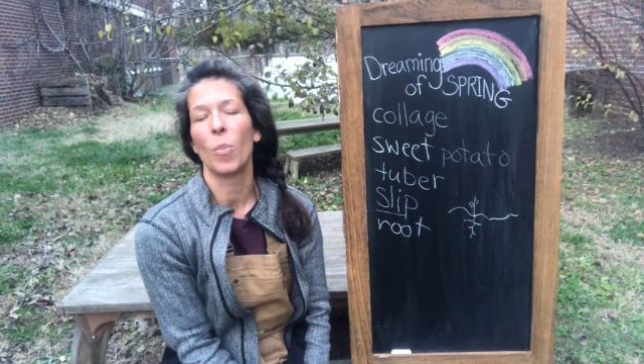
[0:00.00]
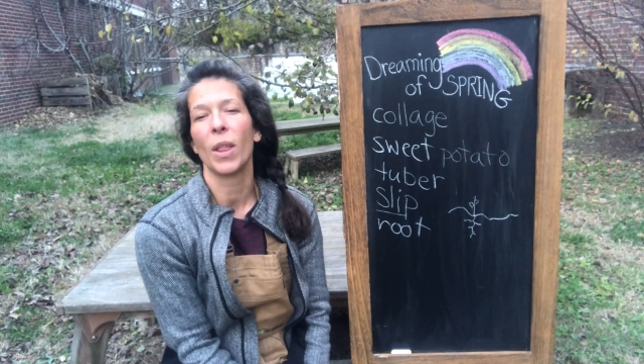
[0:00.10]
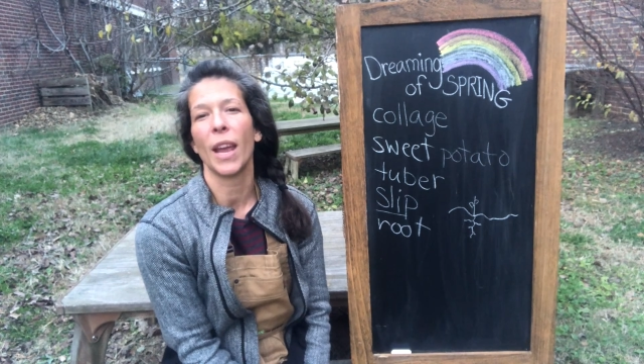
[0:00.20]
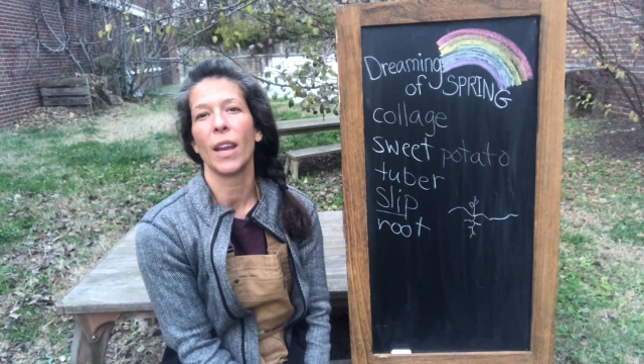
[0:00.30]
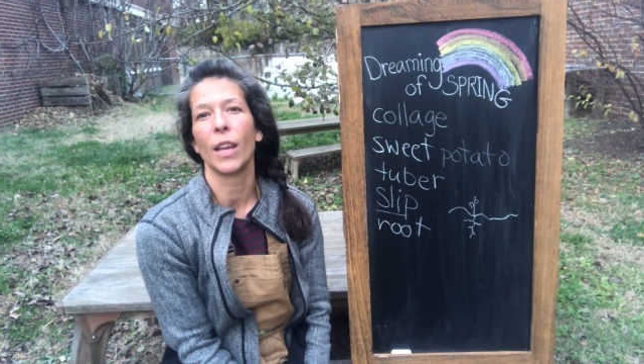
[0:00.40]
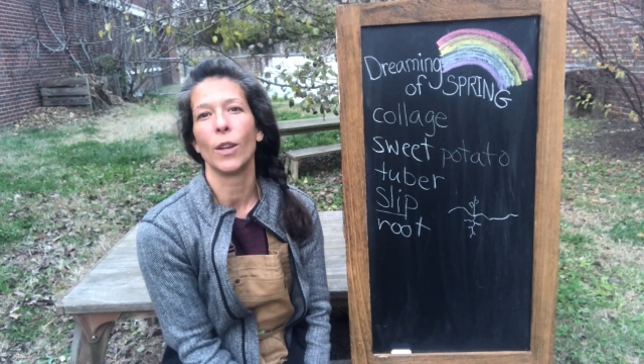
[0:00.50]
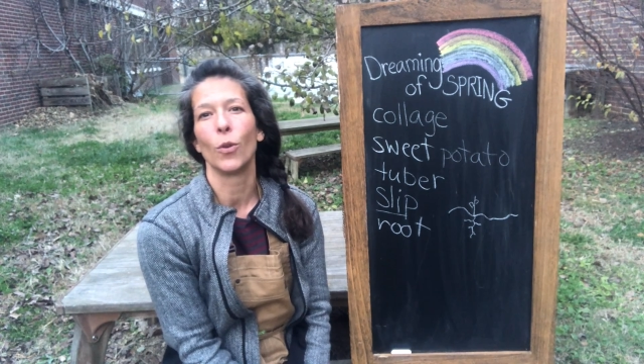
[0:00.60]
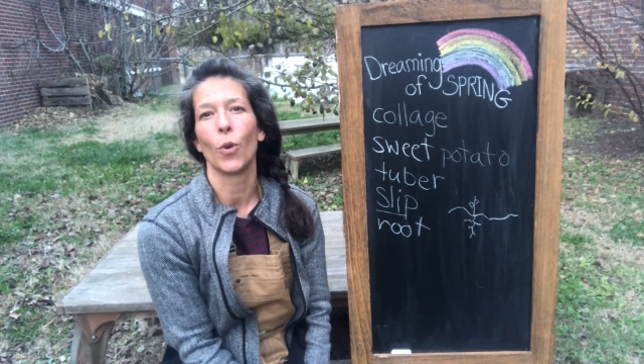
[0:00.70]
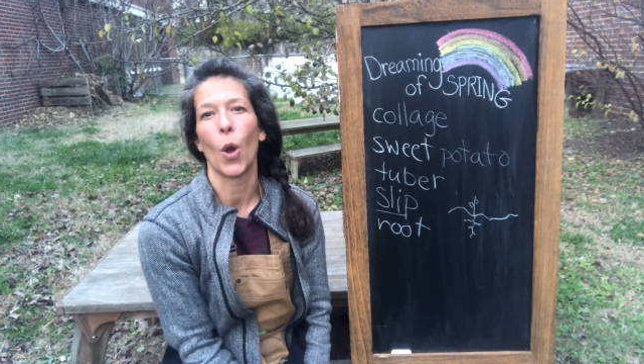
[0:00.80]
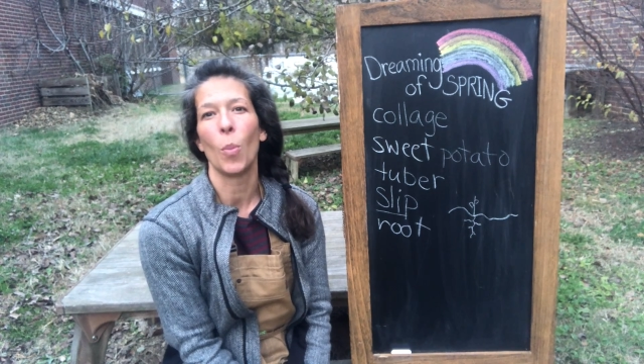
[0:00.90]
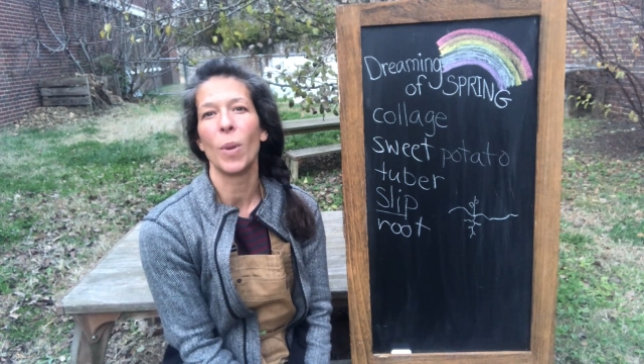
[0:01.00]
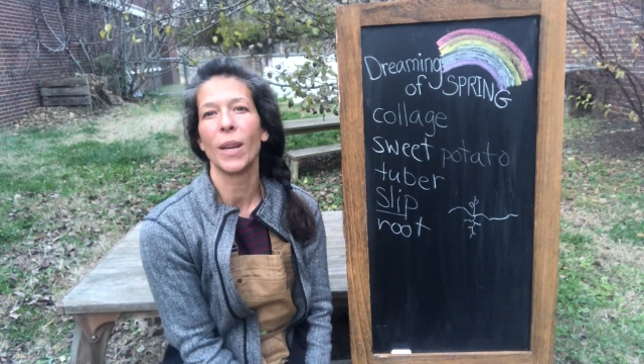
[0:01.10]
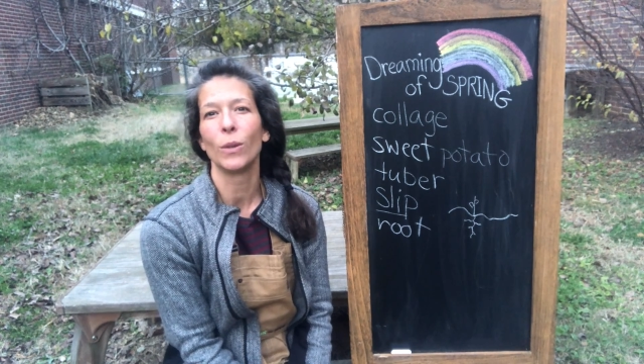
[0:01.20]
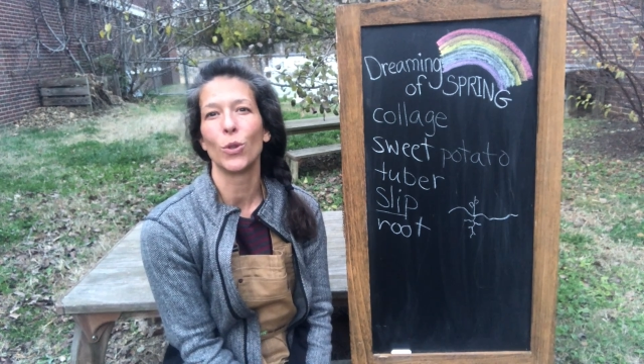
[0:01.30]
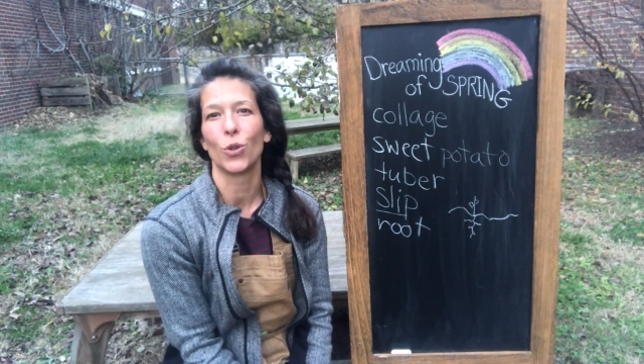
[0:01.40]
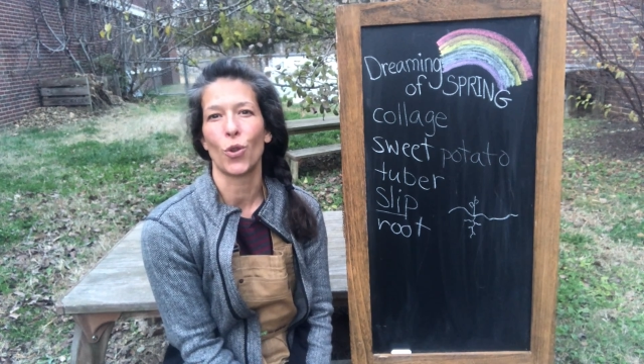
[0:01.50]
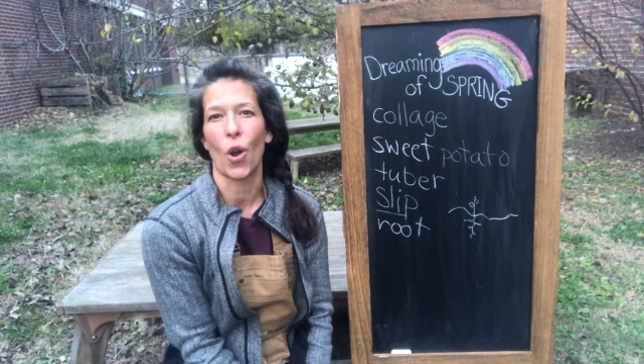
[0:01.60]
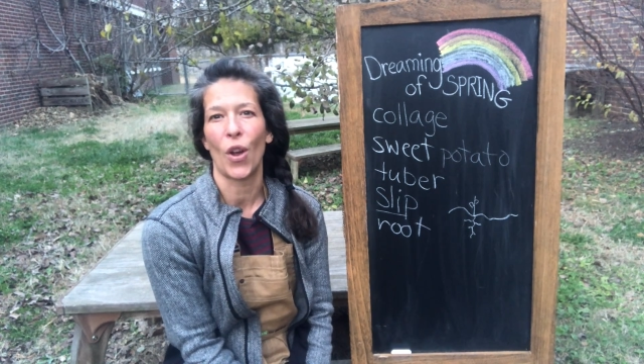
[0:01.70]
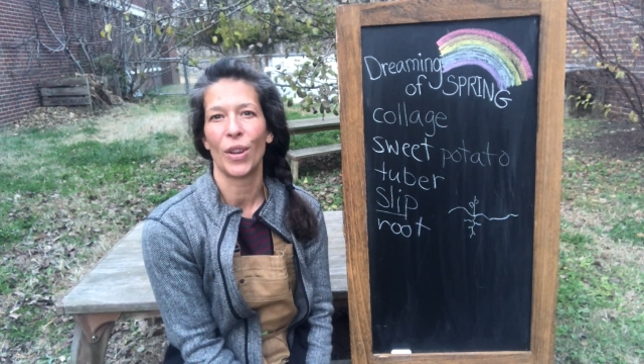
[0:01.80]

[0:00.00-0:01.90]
plant can grow big and strong.